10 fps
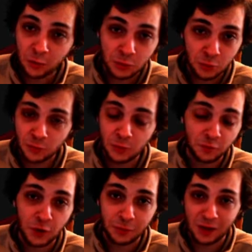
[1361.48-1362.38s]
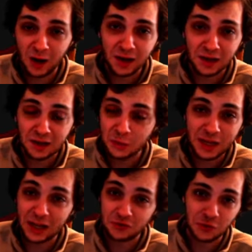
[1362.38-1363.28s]
when you're so far behind and you
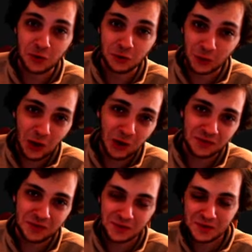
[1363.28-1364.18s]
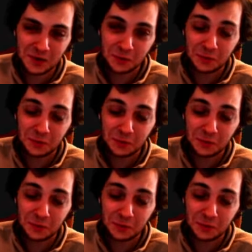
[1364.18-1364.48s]
can't just cut your losses, you know,